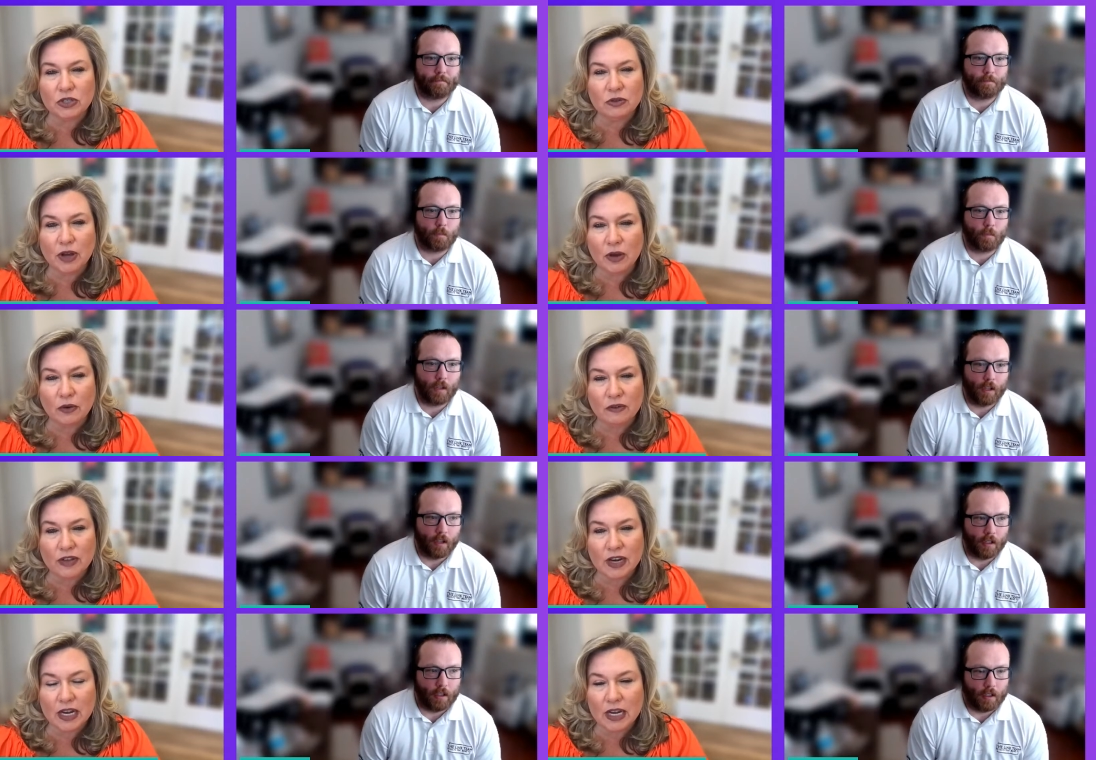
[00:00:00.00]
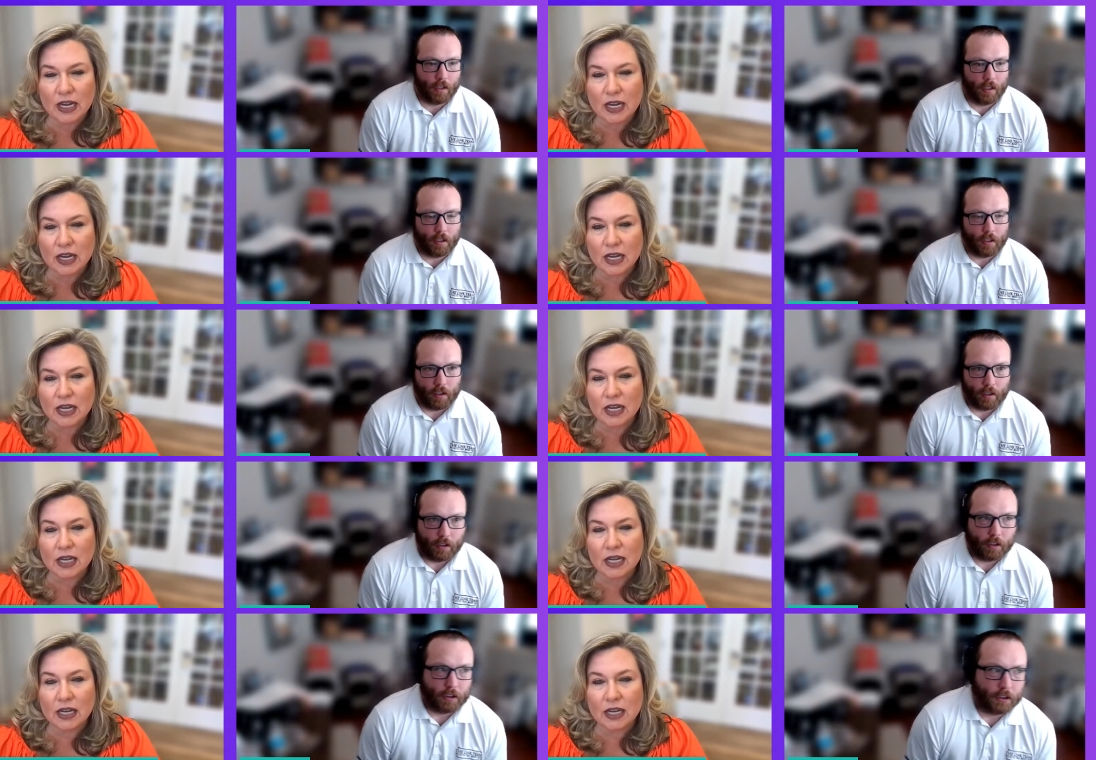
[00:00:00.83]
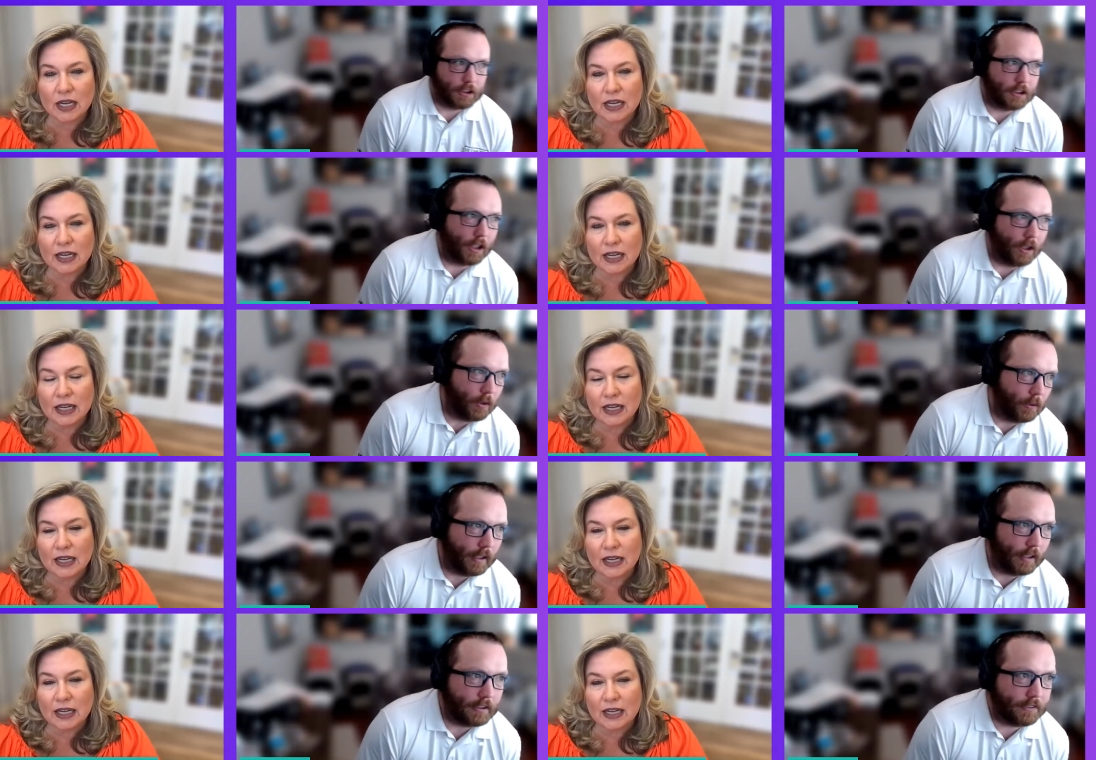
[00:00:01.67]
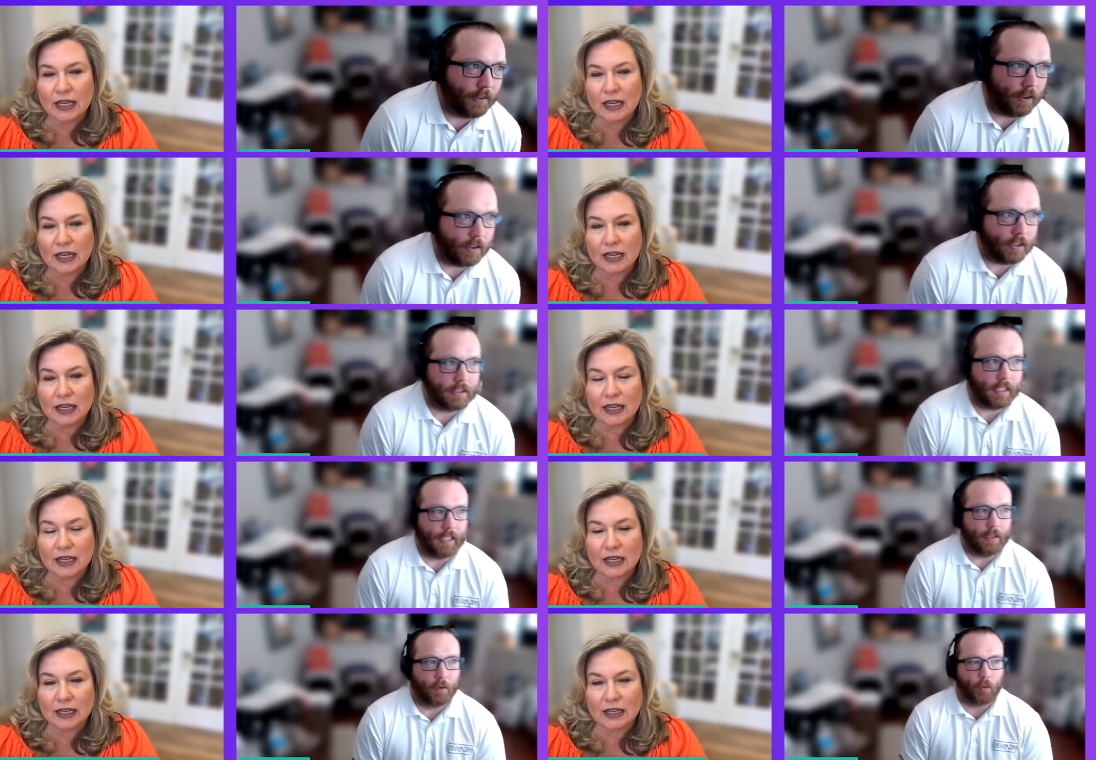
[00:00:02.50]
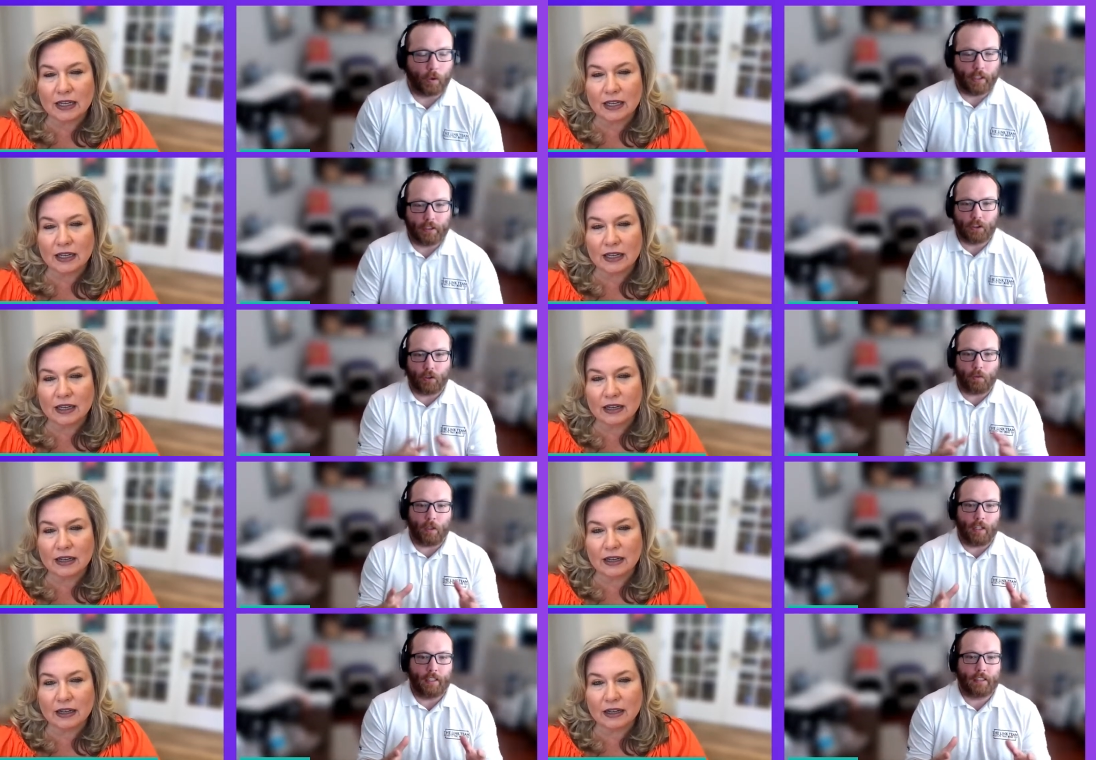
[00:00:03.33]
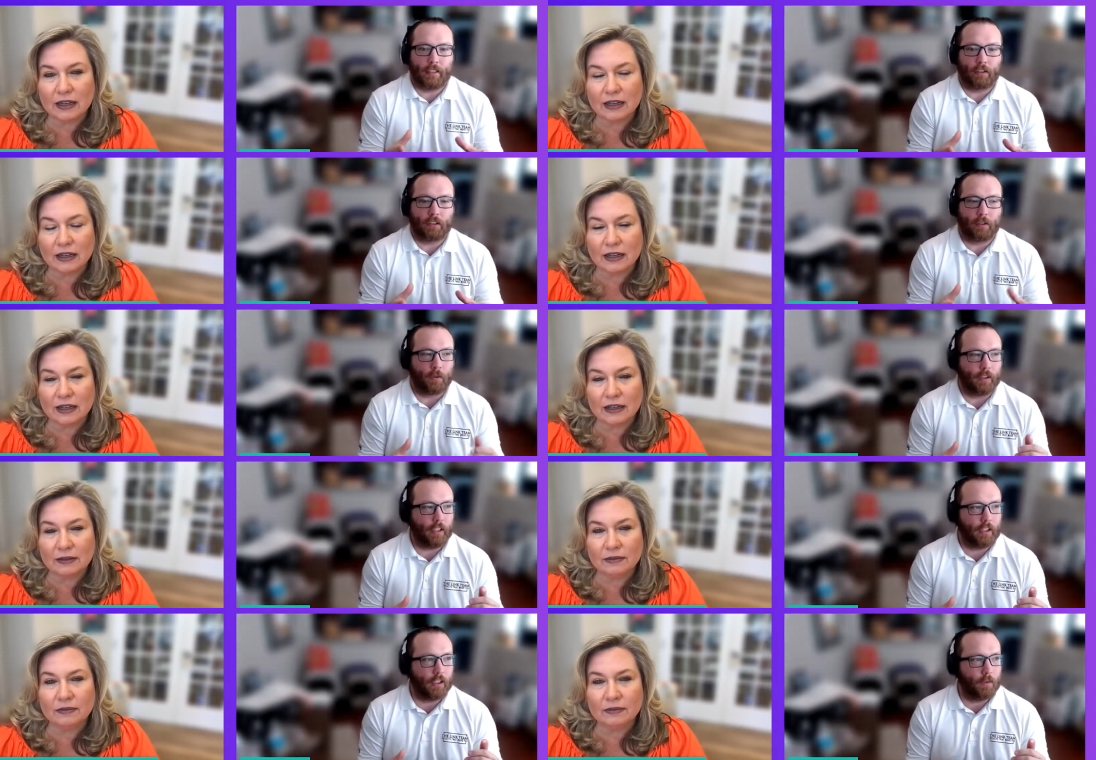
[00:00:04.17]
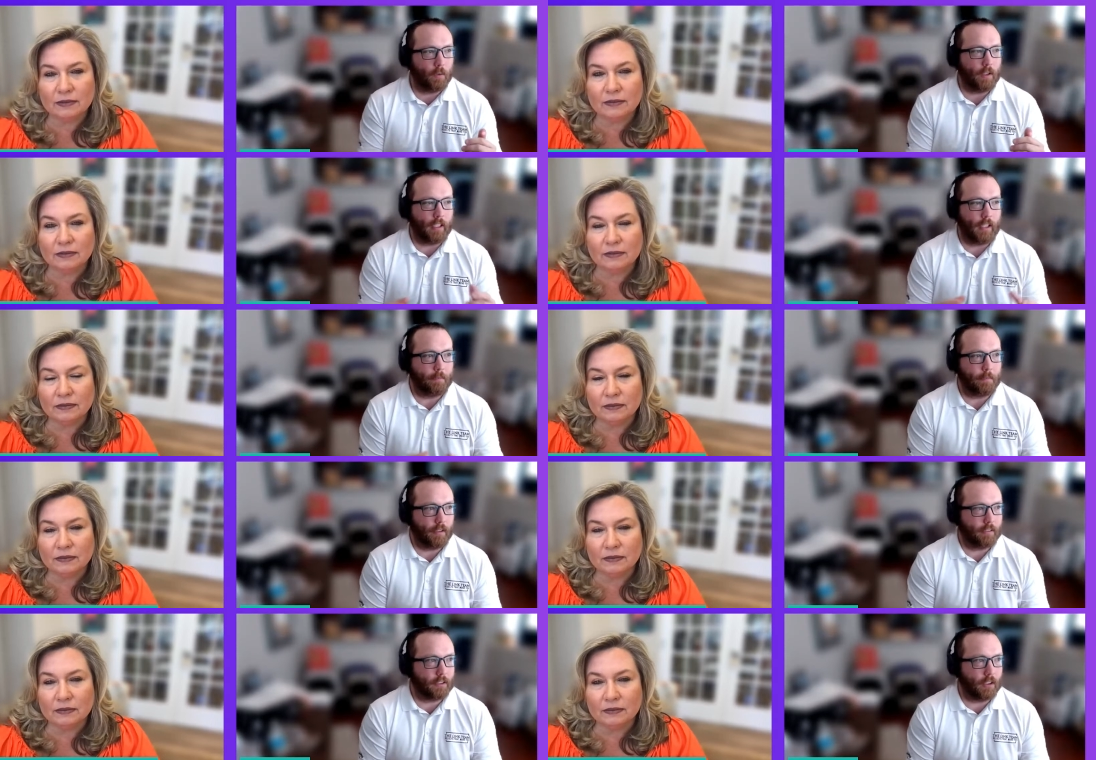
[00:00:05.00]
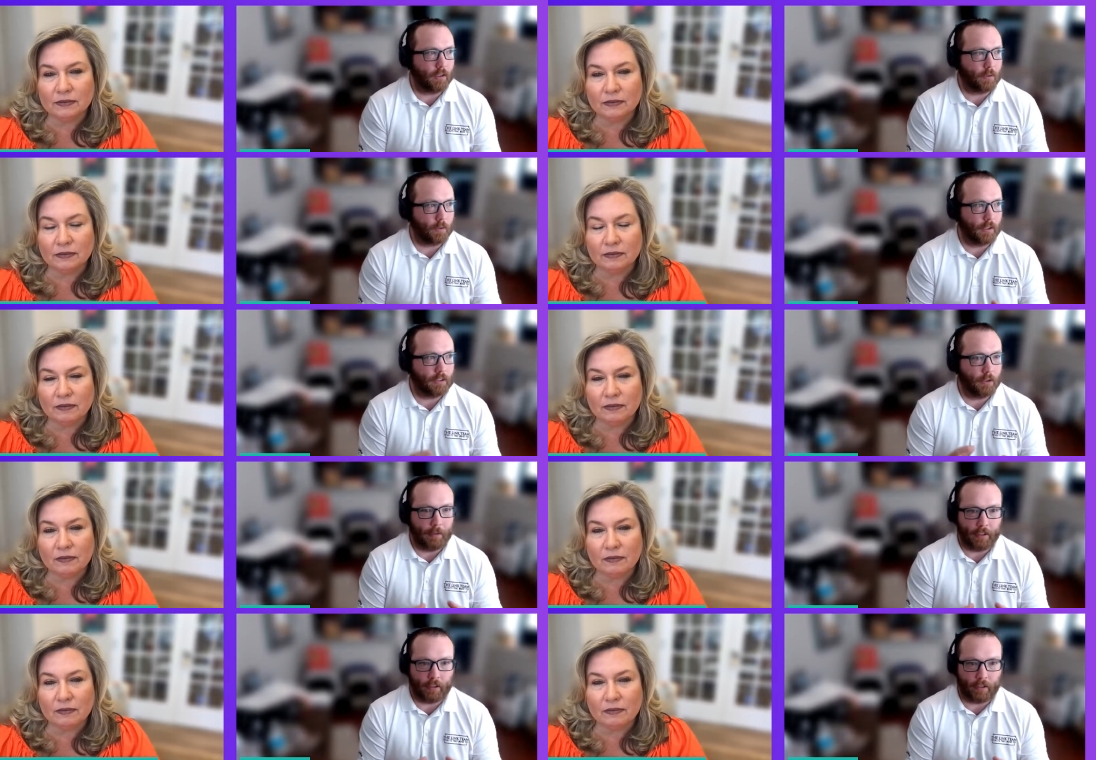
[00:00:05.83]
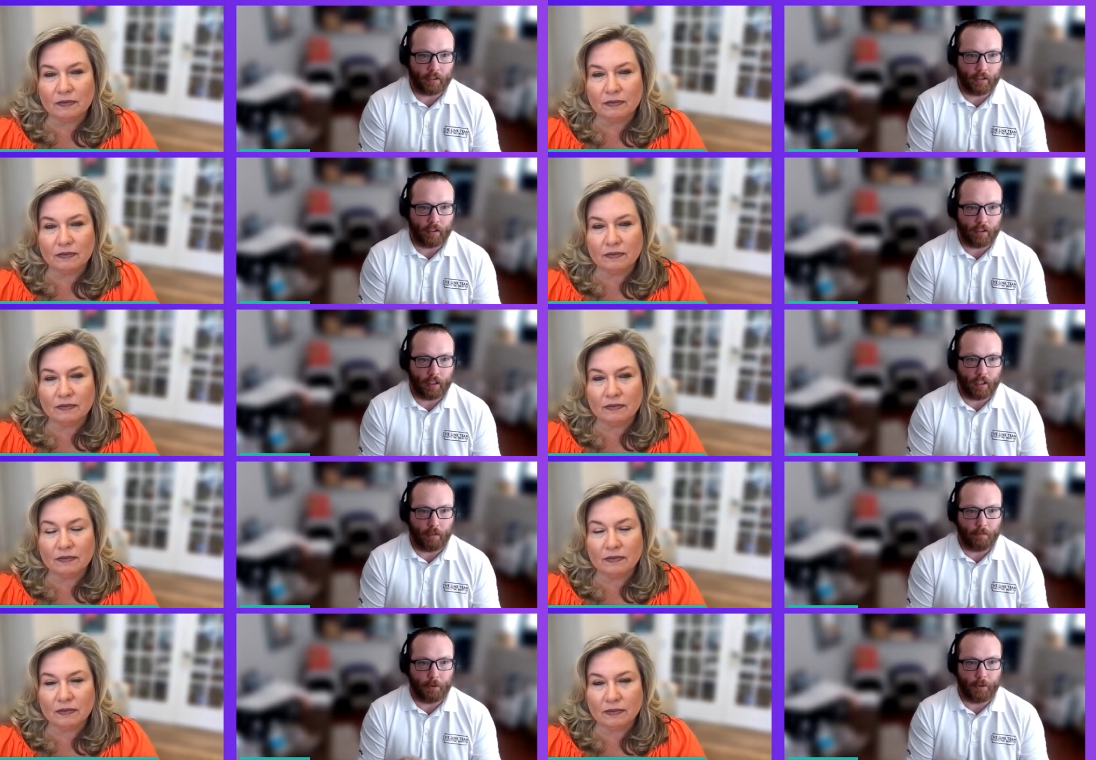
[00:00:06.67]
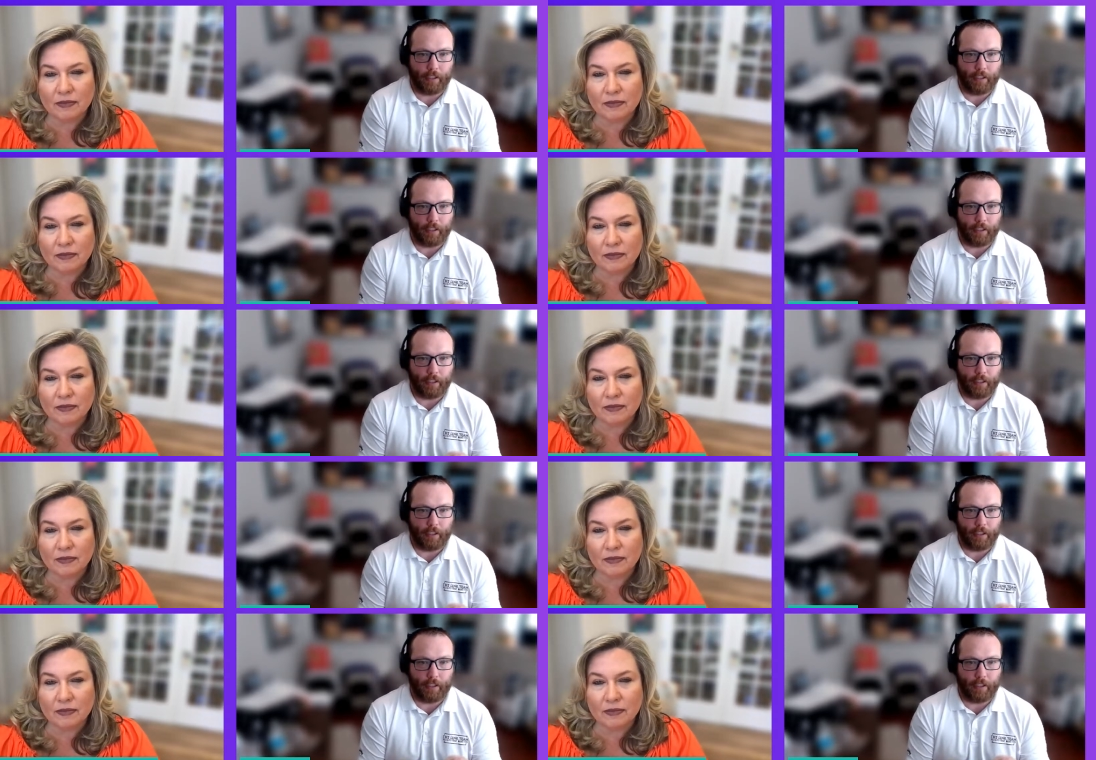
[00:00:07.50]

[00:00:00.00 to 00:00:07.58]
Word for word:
Speaker 1: know of any
Speaker 2: so as far as like rental wise, there's a really good one. Um, it's called Rentometer. Um, you